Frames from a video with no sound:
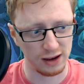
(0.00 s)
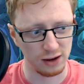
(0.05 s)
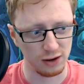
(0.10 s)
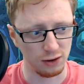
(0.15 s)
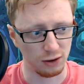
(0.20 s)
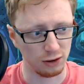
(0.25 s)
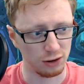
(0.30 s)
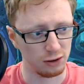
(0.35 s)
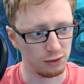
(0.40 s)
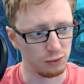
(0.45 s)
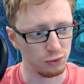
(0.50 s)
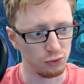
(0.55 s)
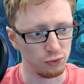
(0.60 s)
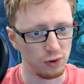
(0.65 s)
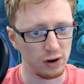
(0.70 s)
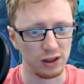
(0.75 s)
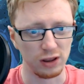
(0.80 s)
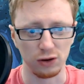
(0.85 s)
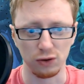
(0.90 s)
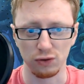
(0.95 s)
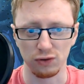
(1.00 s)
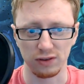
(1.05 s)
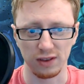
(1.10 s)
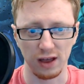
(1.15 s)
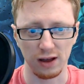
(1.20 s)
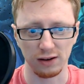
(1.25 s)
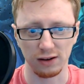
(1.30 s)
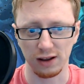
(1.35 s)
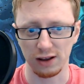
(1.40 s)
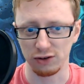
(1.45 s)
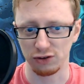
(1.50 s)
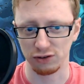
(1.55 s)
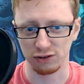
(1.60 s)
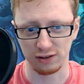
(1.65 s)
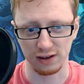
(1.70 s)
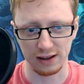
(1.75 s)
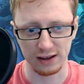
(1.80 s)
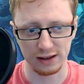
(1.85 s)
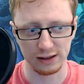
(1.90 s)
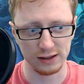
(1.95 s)
You're not going to really use that unless you
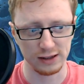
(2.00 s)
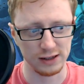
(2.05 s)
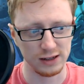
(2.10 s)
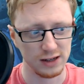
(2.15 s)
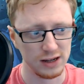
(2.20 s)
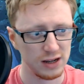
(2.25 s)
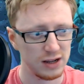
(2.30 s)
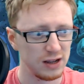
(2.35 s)
cycle in.